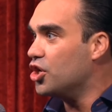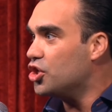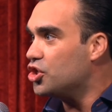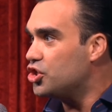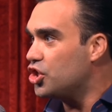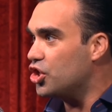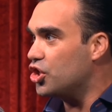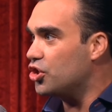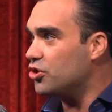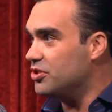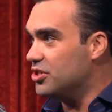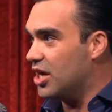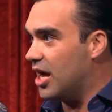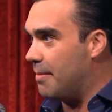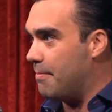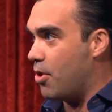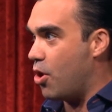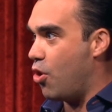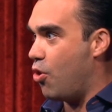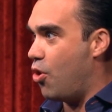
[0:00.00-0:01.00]
You
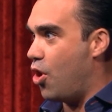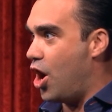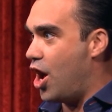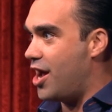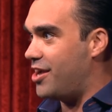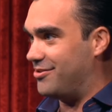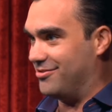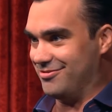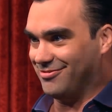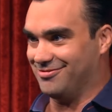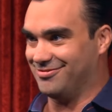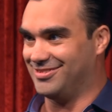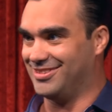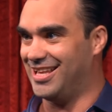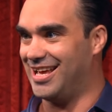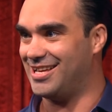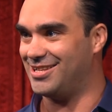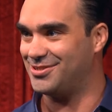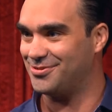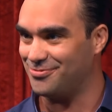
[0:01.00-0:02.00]
number one.
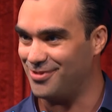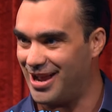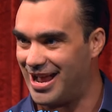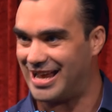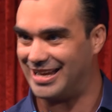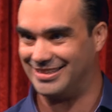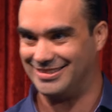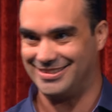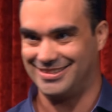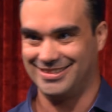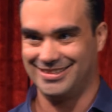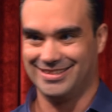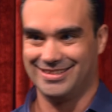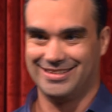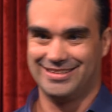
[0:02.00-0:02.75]
That's right.